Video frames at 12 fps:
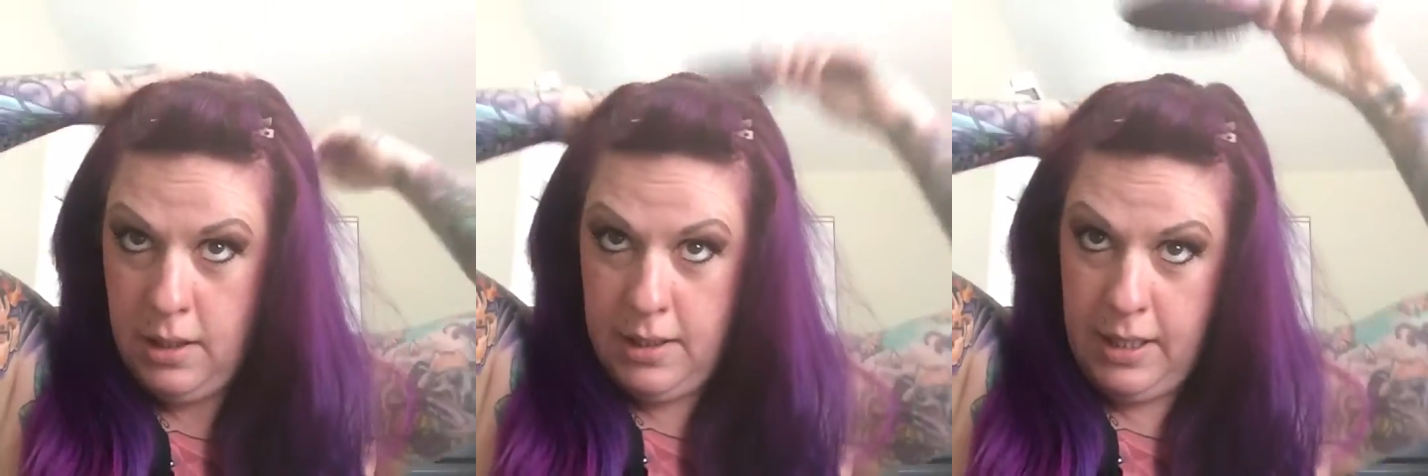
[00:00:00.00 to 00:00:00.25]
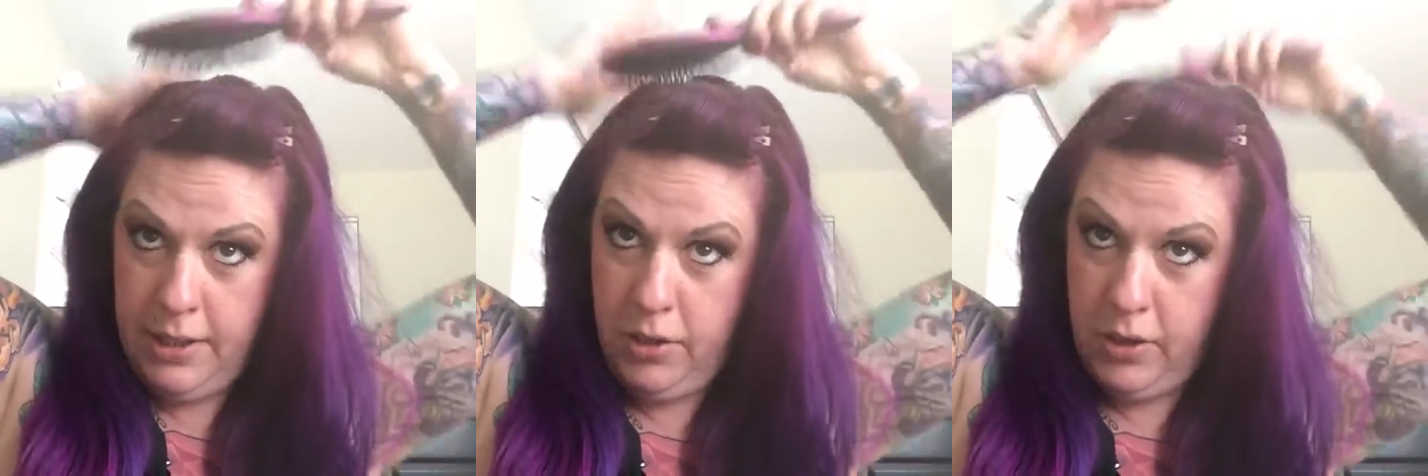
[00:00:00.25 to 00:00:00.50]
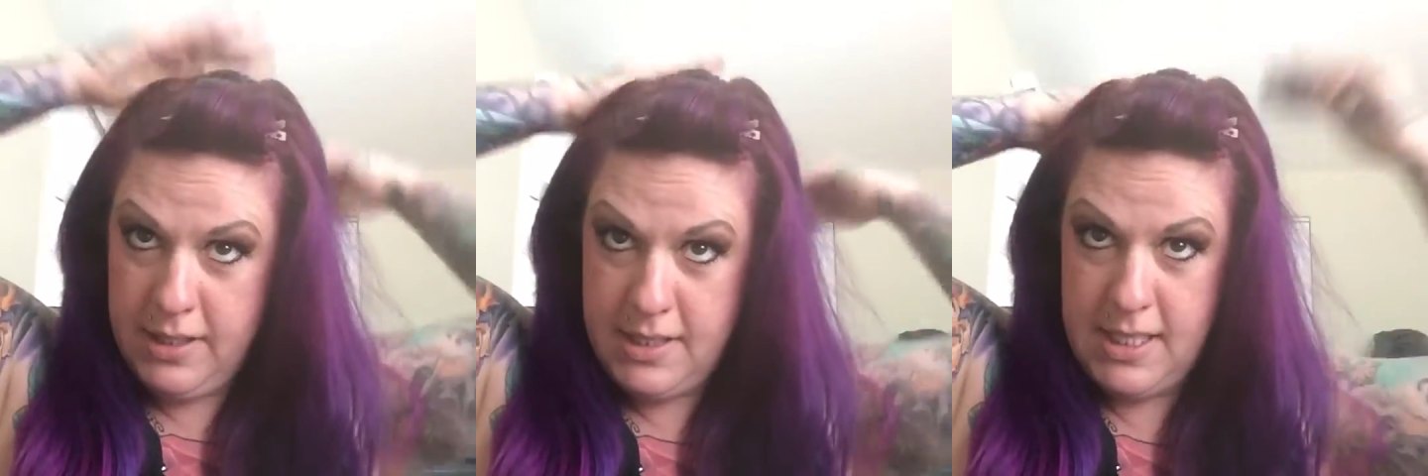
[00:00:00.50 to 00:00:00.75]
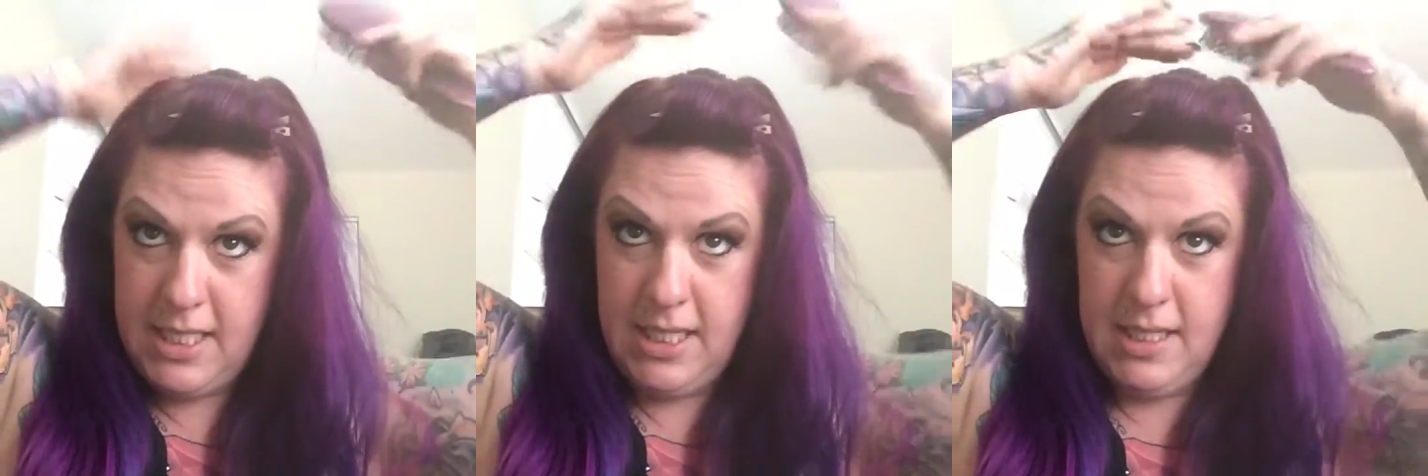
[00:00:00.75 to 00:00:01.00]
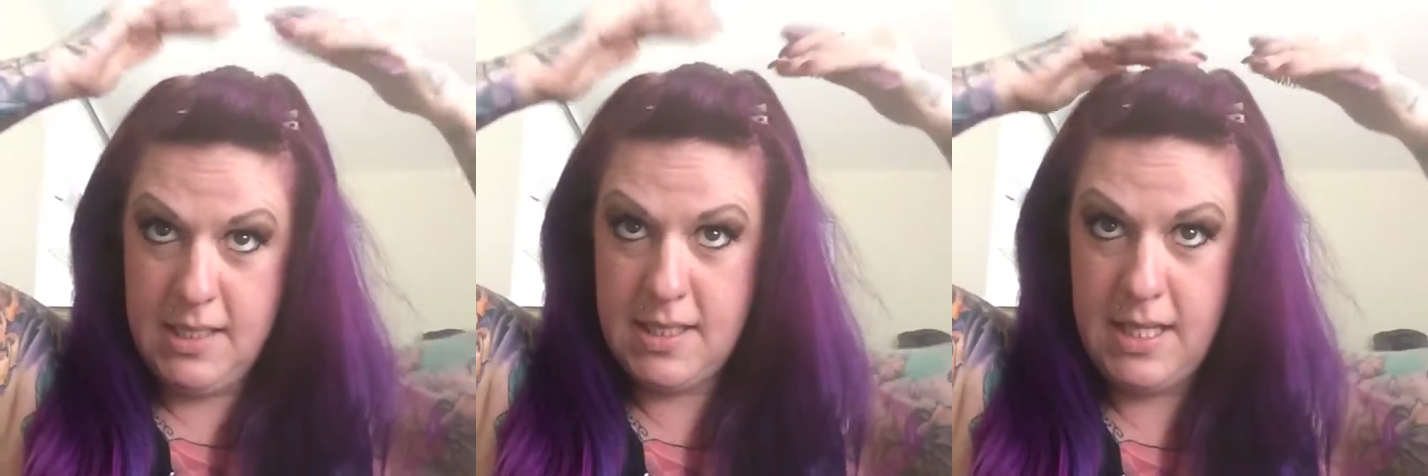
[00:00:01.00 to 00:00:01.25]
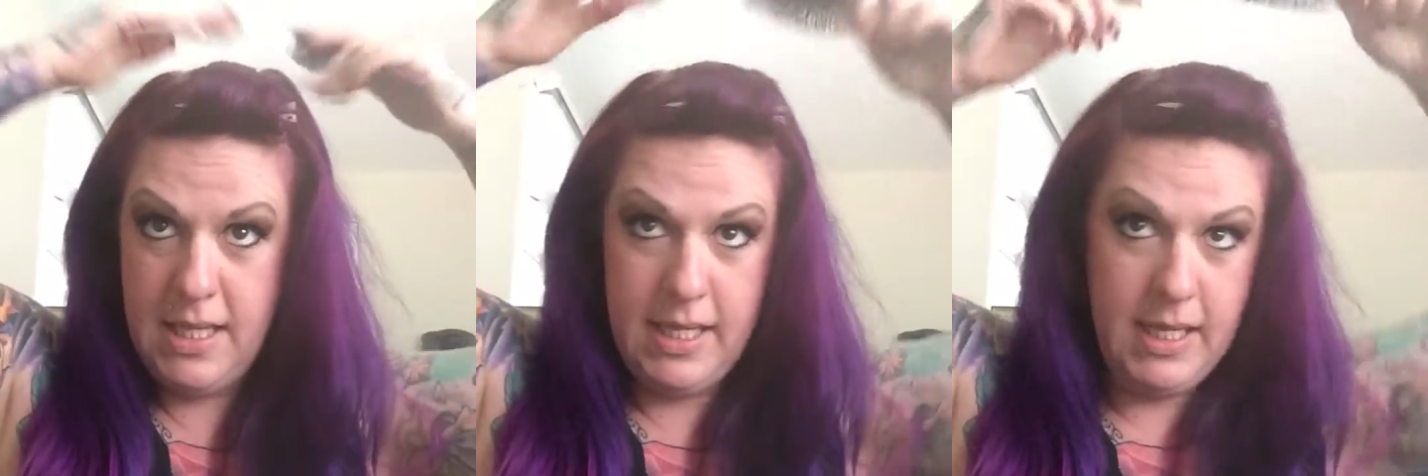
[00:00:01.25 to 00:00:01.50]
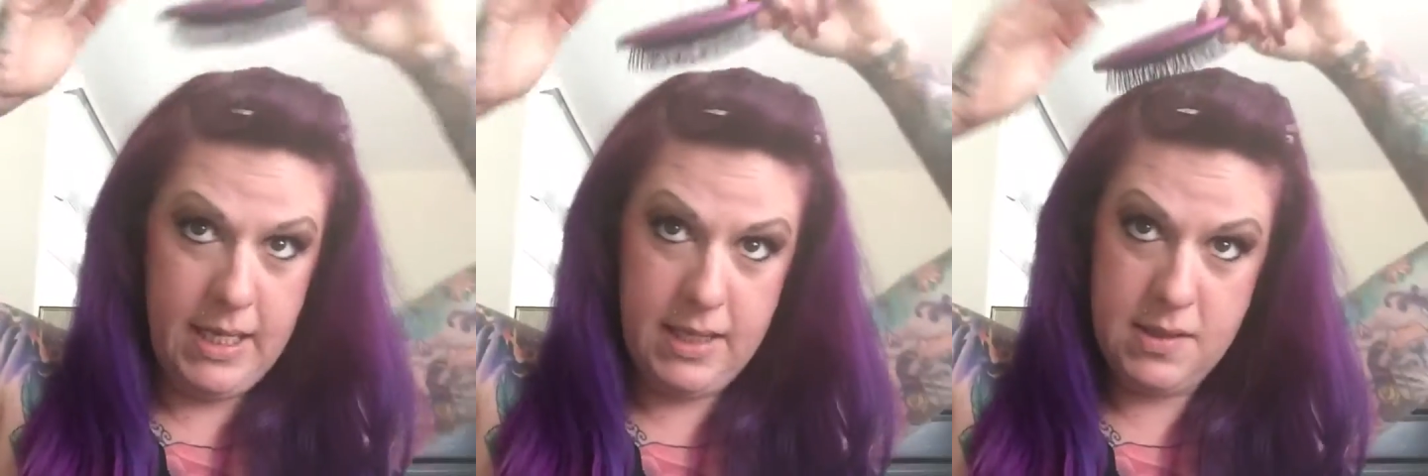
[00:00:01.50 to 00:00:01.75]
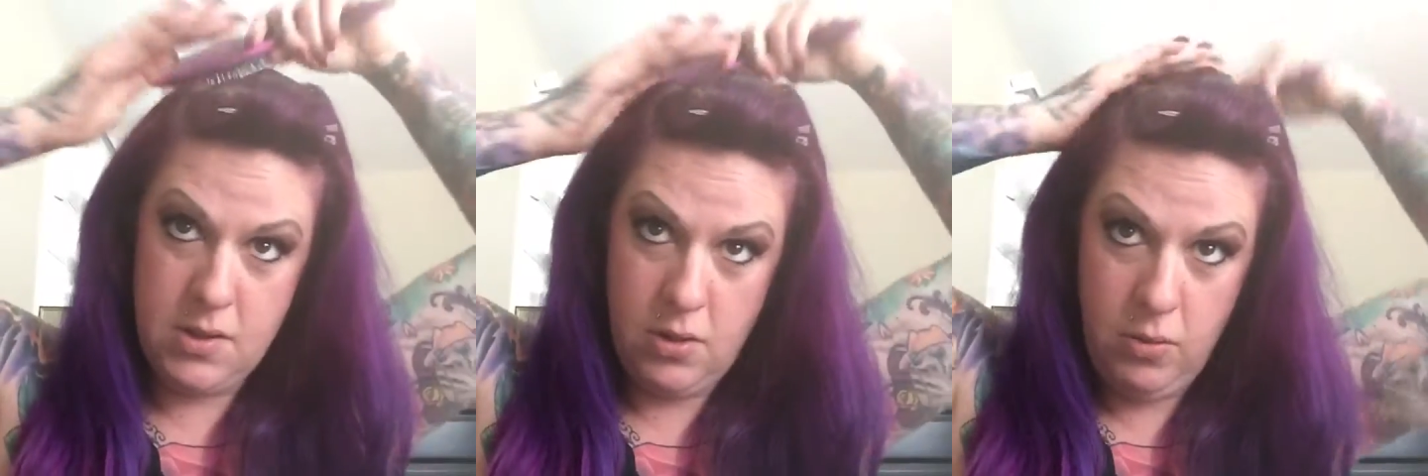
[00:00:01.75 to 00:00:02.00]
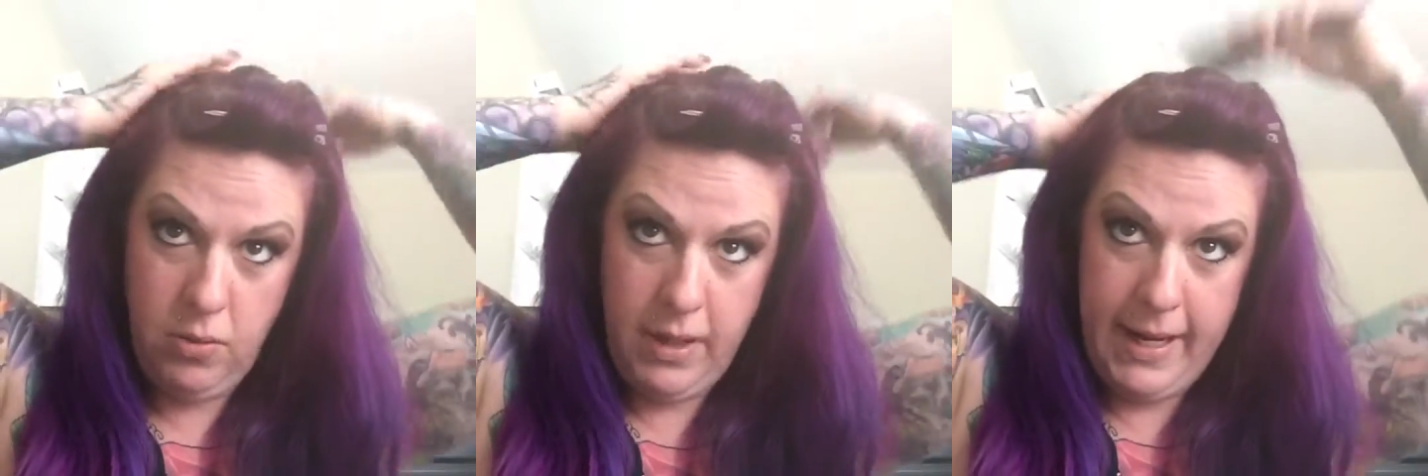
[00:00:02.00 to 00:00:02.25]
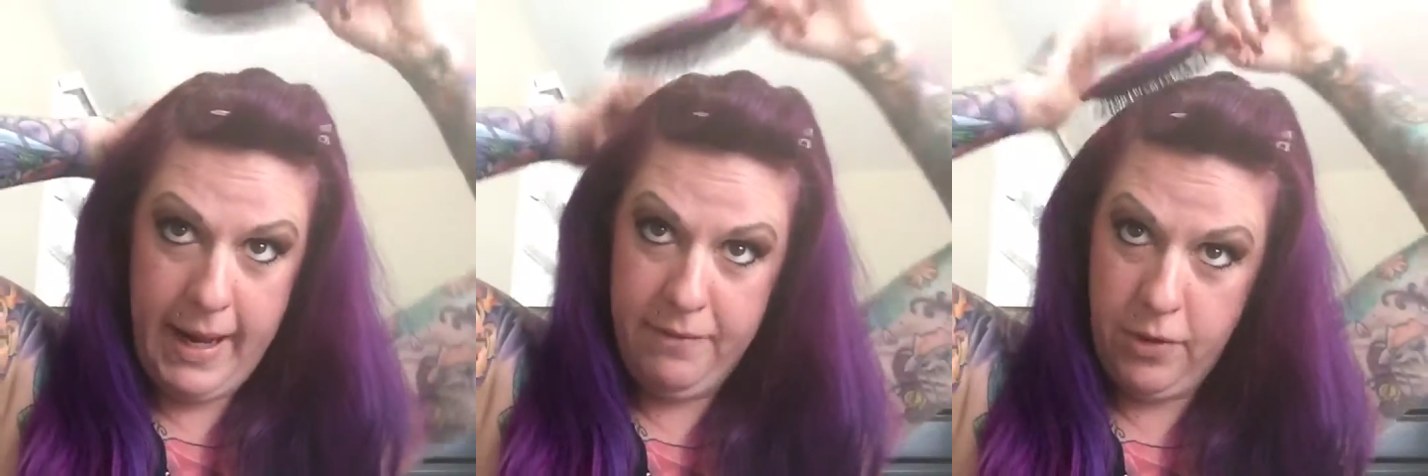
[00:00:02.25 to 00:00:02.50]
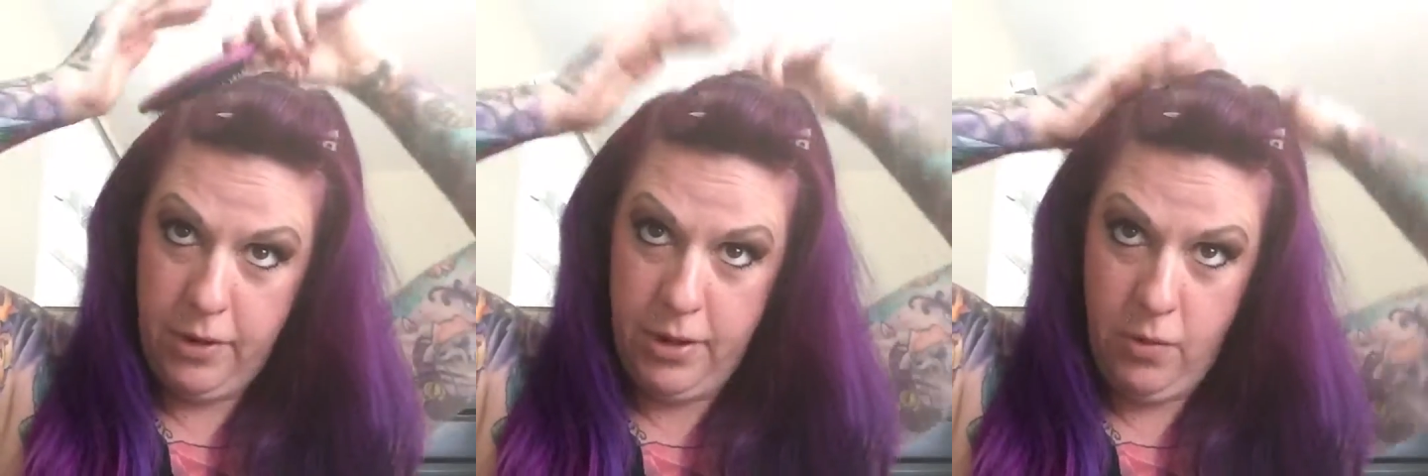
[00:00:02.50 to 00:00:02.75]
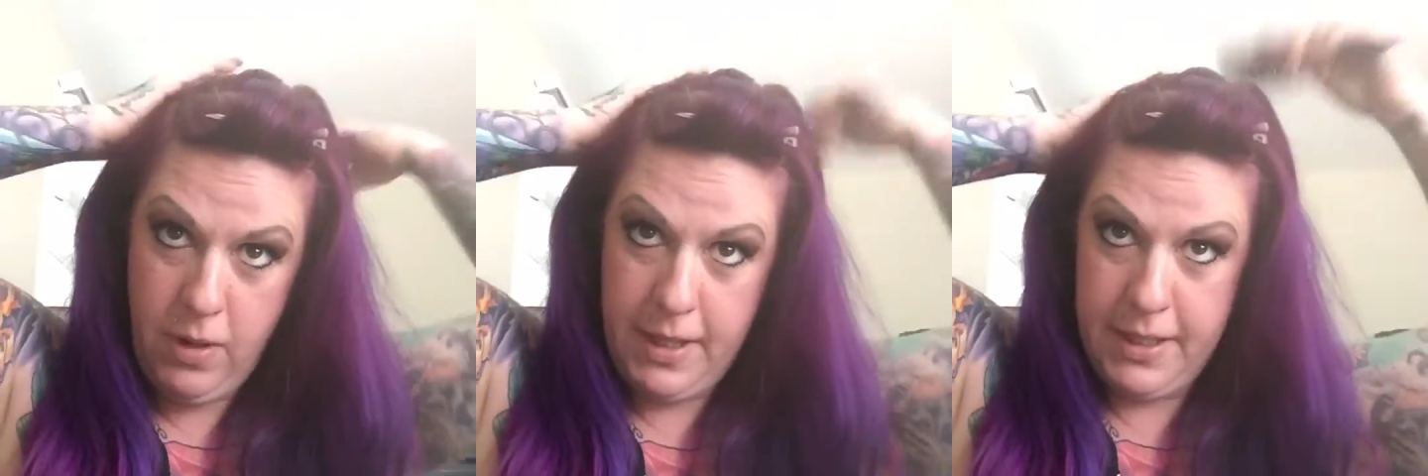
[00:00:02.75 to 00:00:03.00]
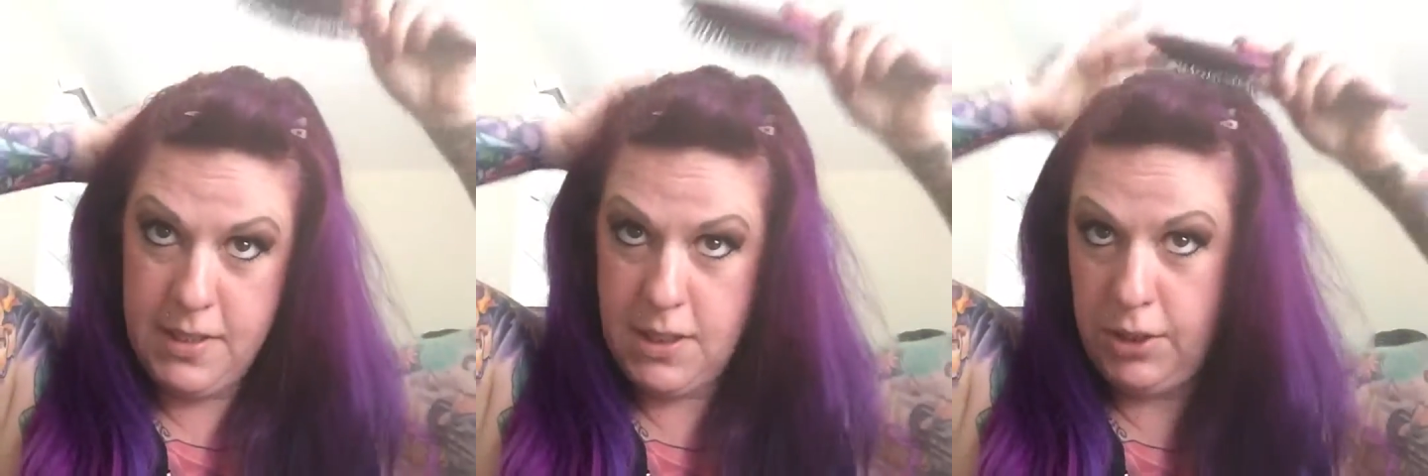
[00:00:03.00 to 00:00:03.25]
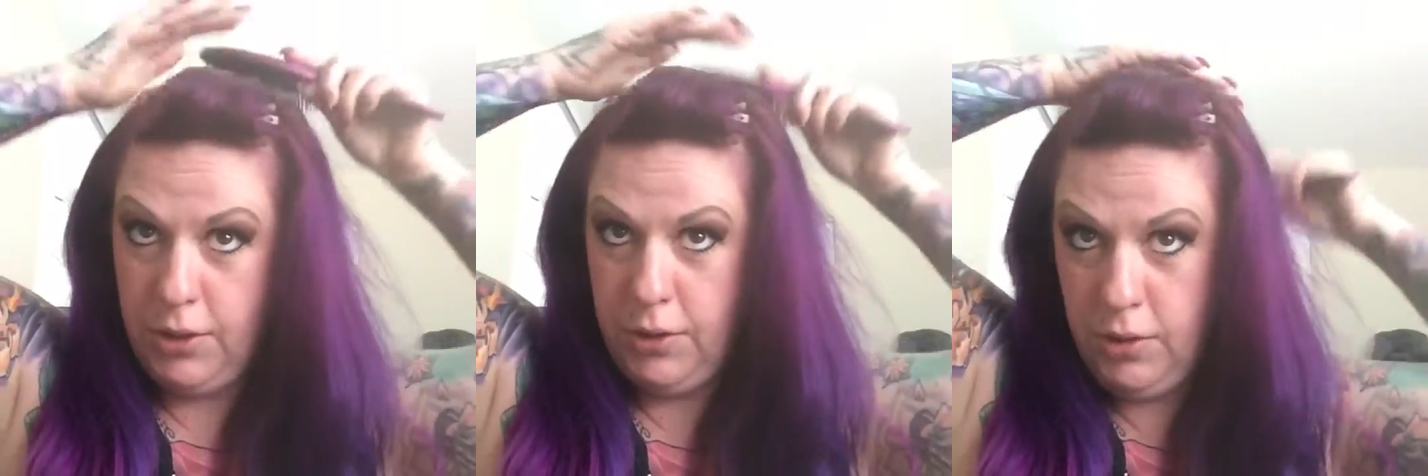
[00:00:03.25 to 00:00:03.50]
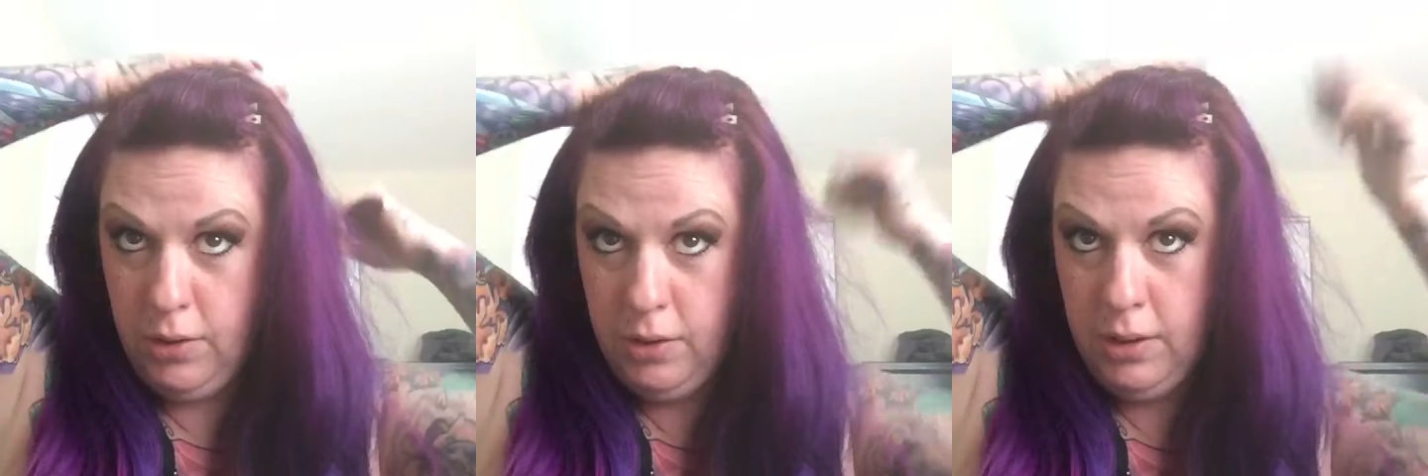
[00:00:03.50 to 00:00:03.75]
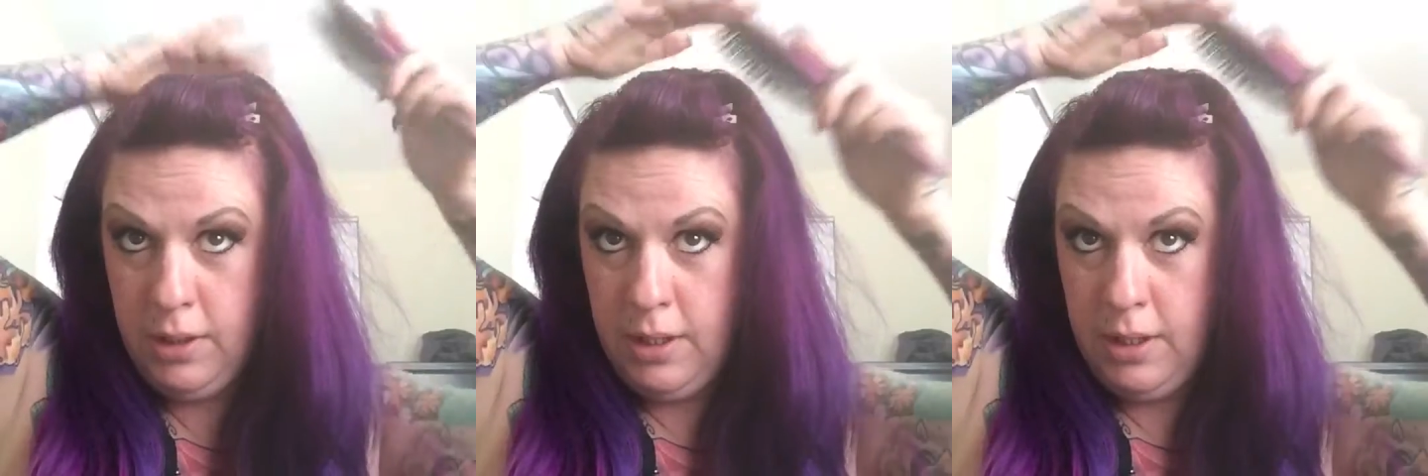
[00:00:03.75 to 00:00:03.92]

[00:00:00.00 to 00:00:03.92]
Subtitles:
Now you could tease this or whatever you want to do